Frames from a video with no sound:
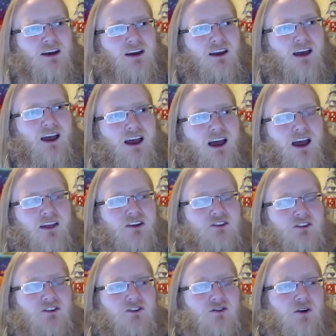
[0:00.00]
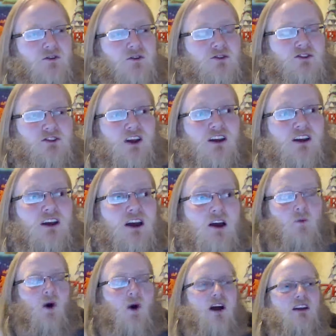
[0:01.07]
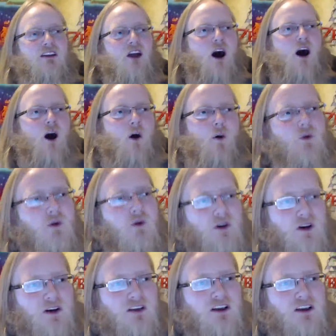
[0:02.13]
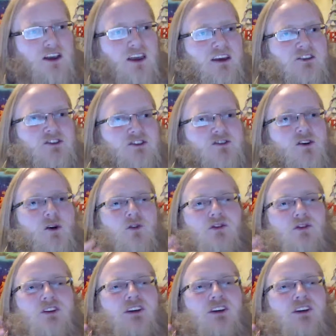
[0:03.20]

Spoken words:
And, like, Zuko is just like, what? No! Like, he is totally